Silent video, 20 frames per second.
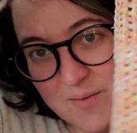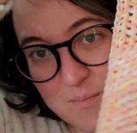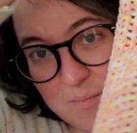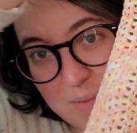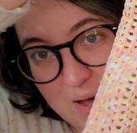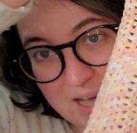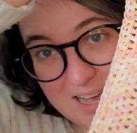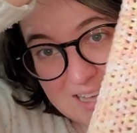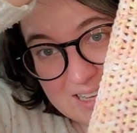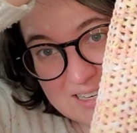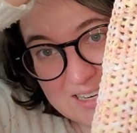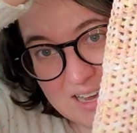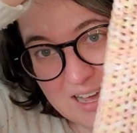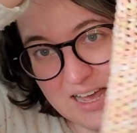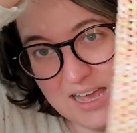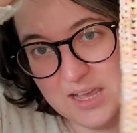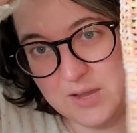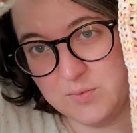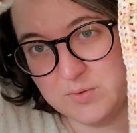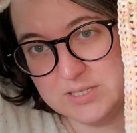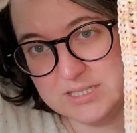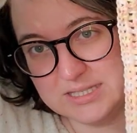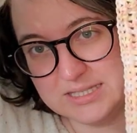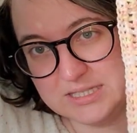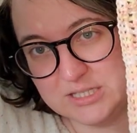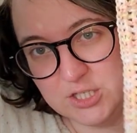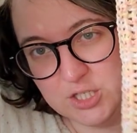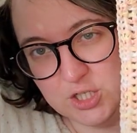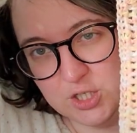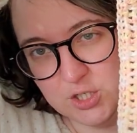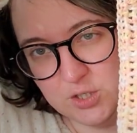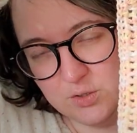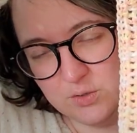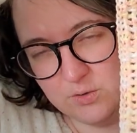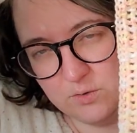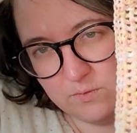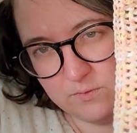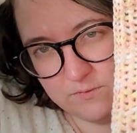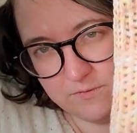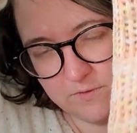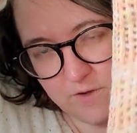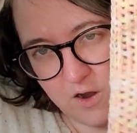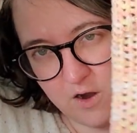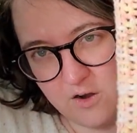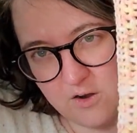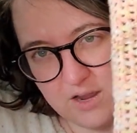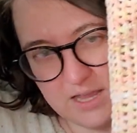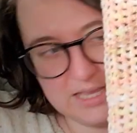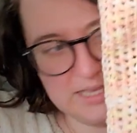But I was too far, I